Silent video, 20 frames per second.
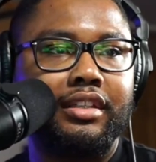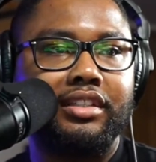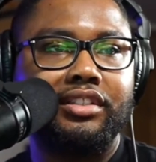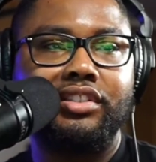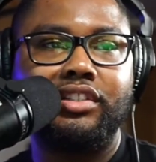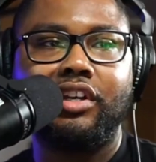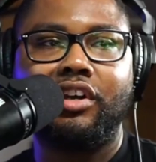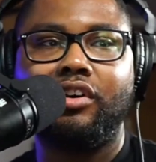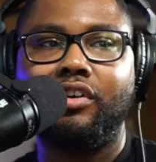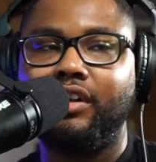
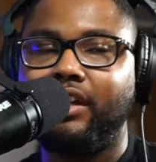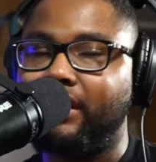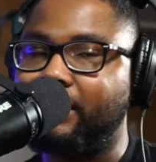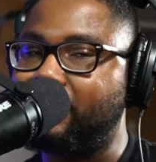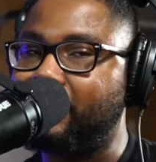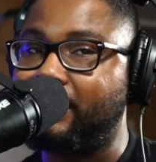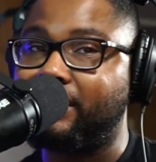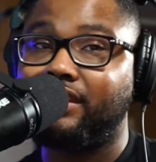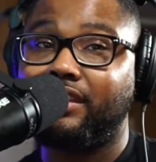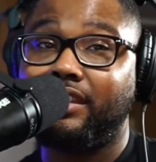So
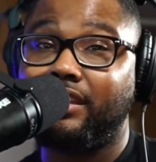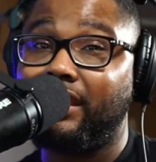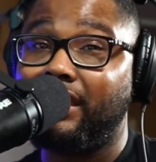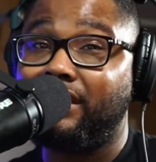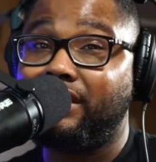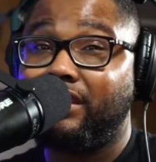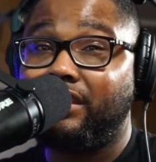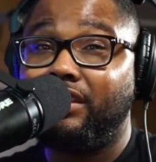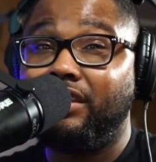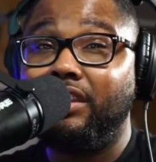it's
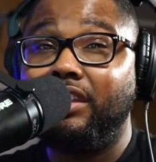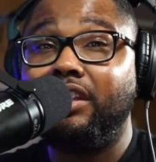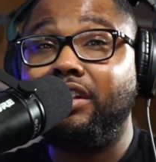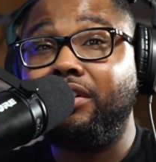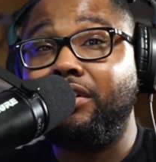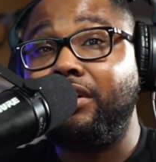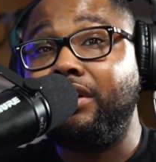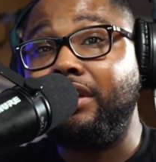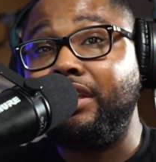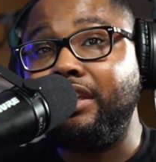
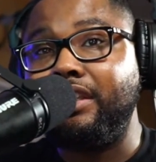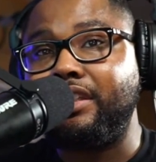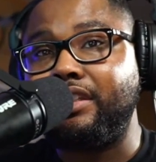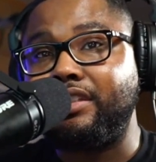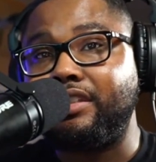literally the